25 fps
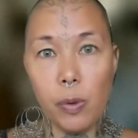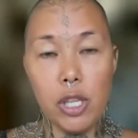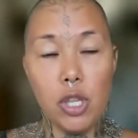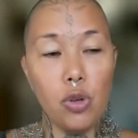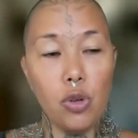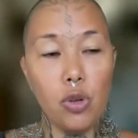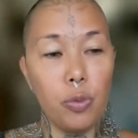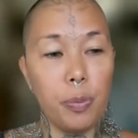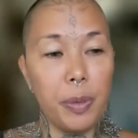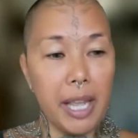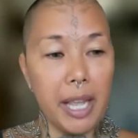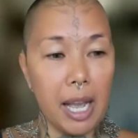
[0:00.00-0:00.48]
That's
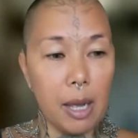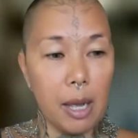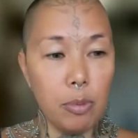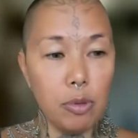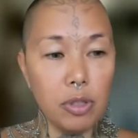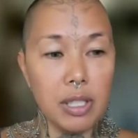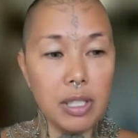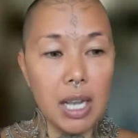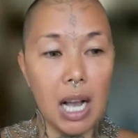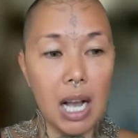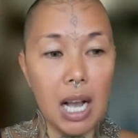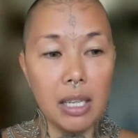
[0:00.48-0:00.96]
when you'll be
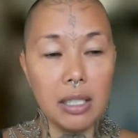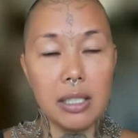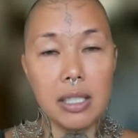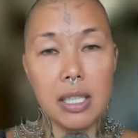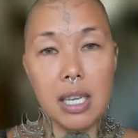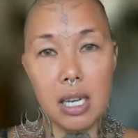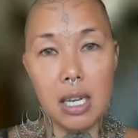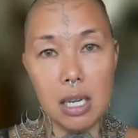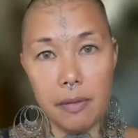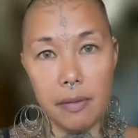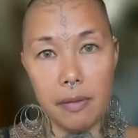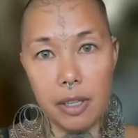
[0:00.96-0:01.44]
able to
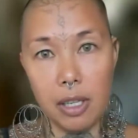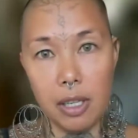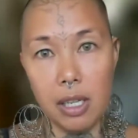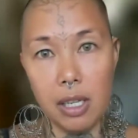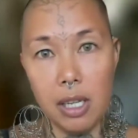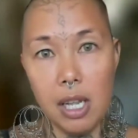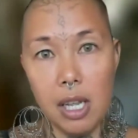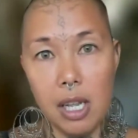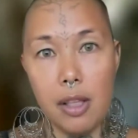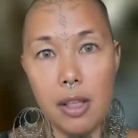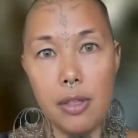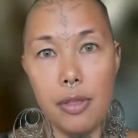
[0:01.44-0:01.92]

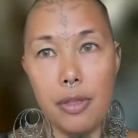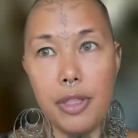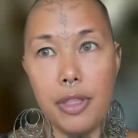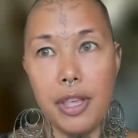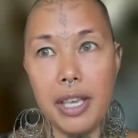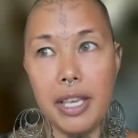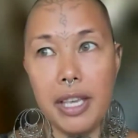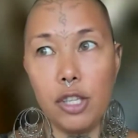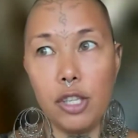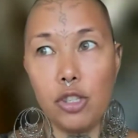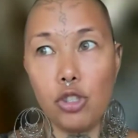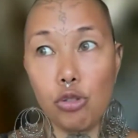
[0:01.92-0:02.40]
uncover
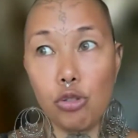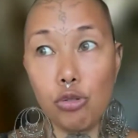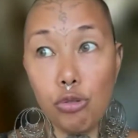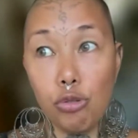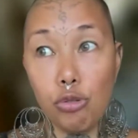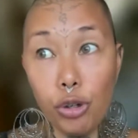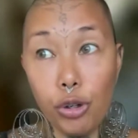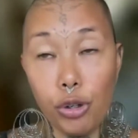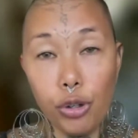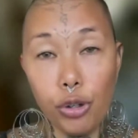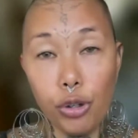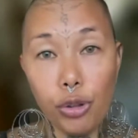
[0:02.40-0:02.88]
the
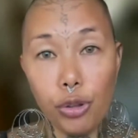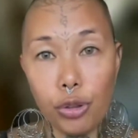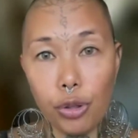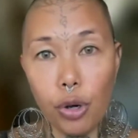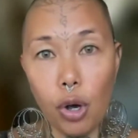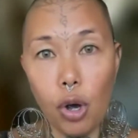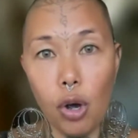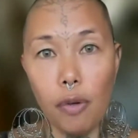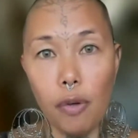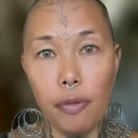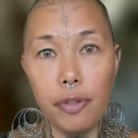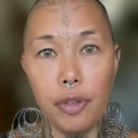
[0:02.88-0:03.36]

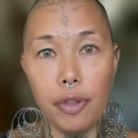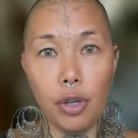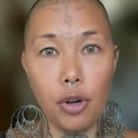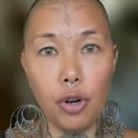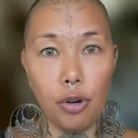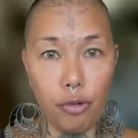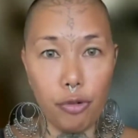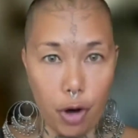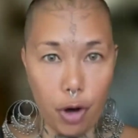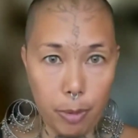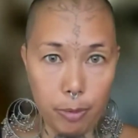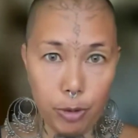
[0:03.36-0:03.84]
truth of
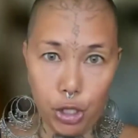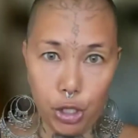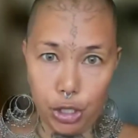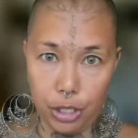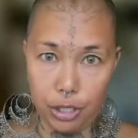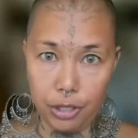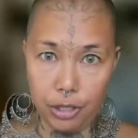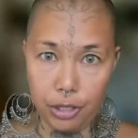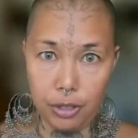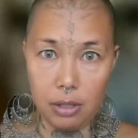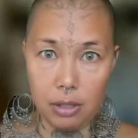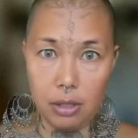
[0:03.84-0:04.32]
the
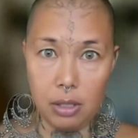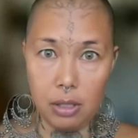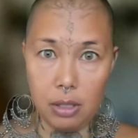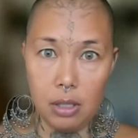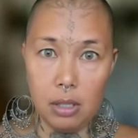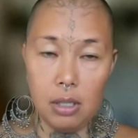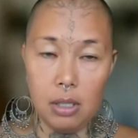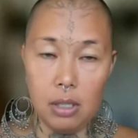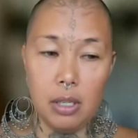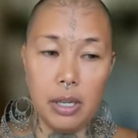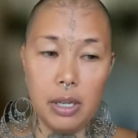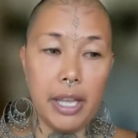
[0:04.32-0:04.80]
corruption.
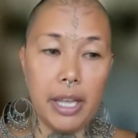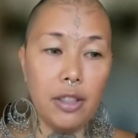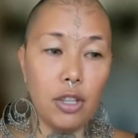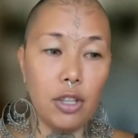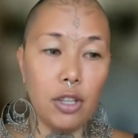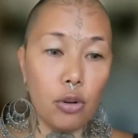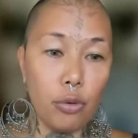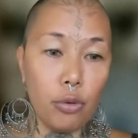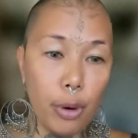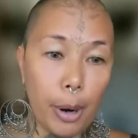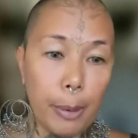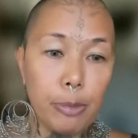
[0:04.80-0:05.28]

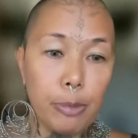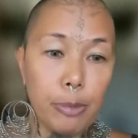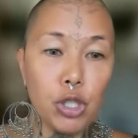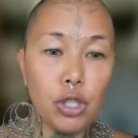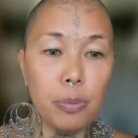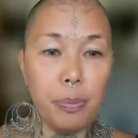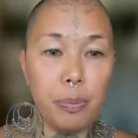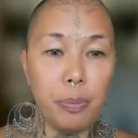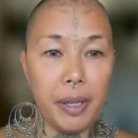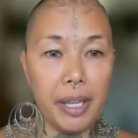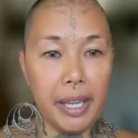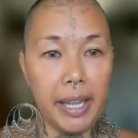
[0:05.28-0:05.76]
And the
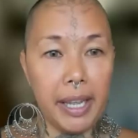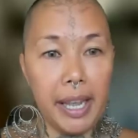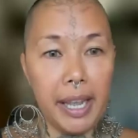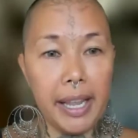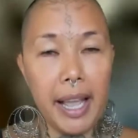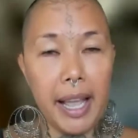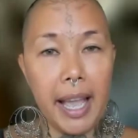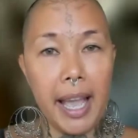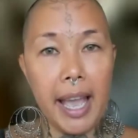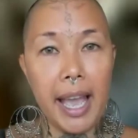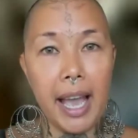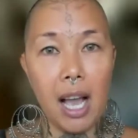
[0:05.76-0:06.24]
corruption
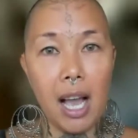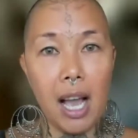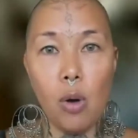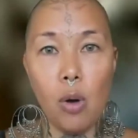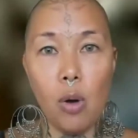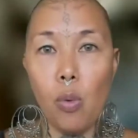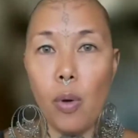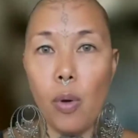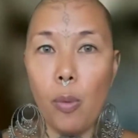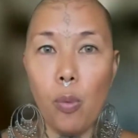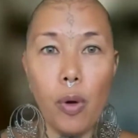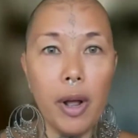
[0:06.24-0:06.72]
being
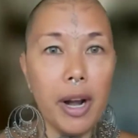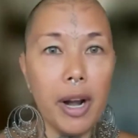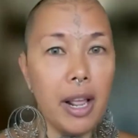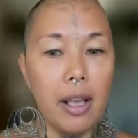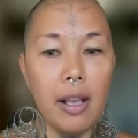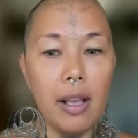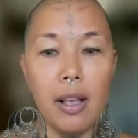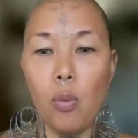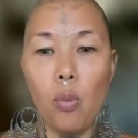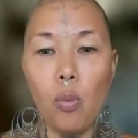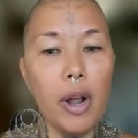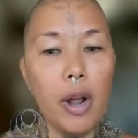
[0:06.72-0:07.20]

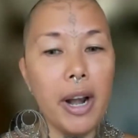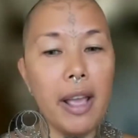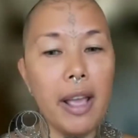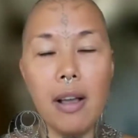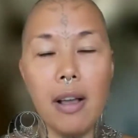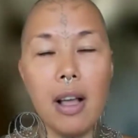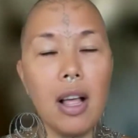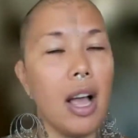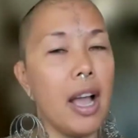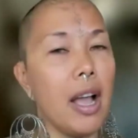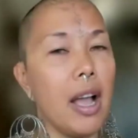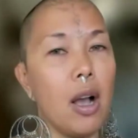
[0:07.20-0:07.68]

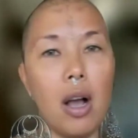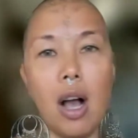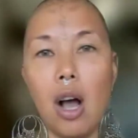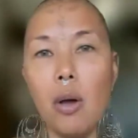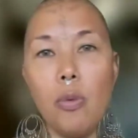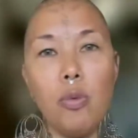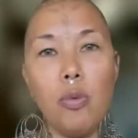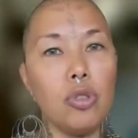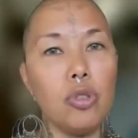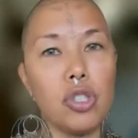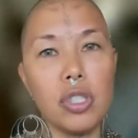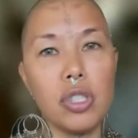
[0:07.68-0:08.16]
whatever.
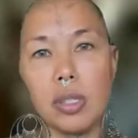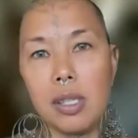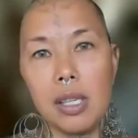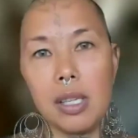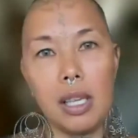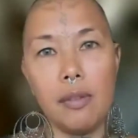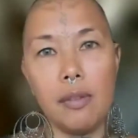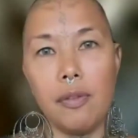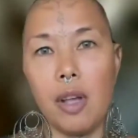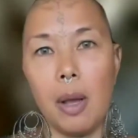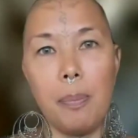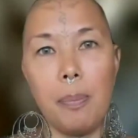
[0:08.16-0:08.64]
I will
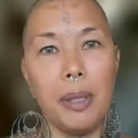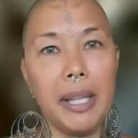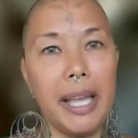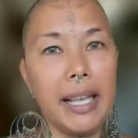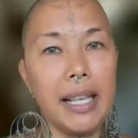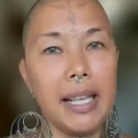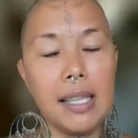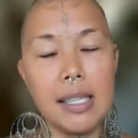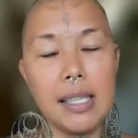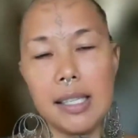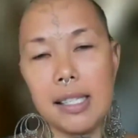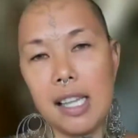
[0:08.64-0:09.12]
just give a
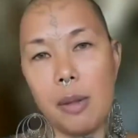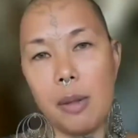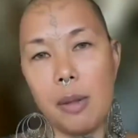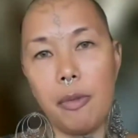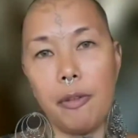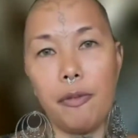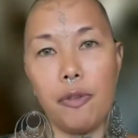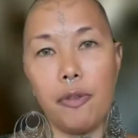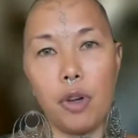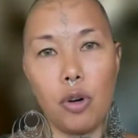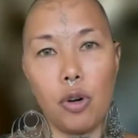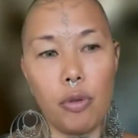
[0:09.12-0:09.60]
blanket
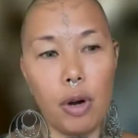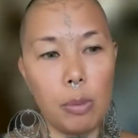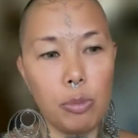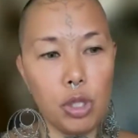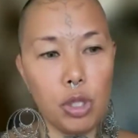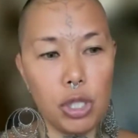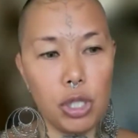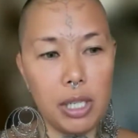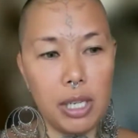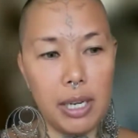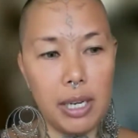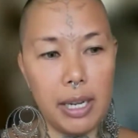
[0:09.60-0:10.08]
statement for
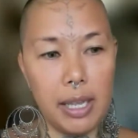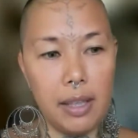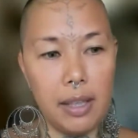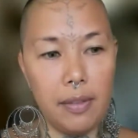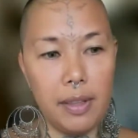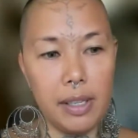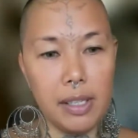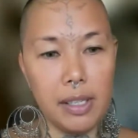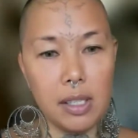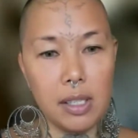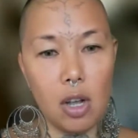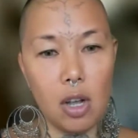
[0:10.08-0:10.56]
corruption
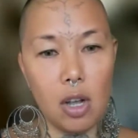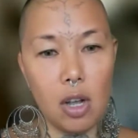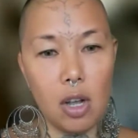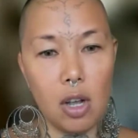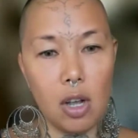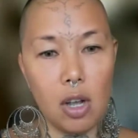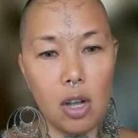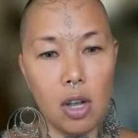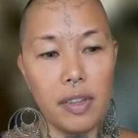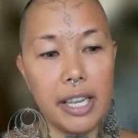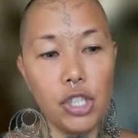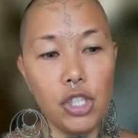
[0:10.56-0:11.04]
in
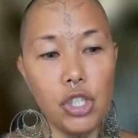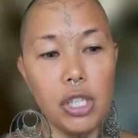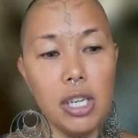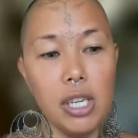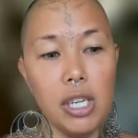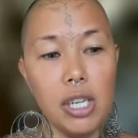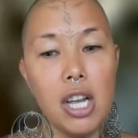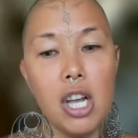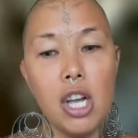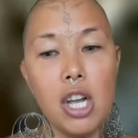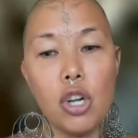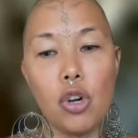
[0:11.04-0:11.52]
this
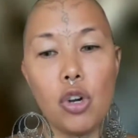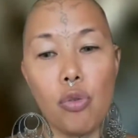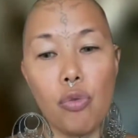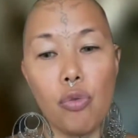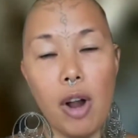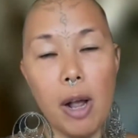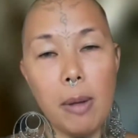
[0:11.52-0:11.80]
conversation.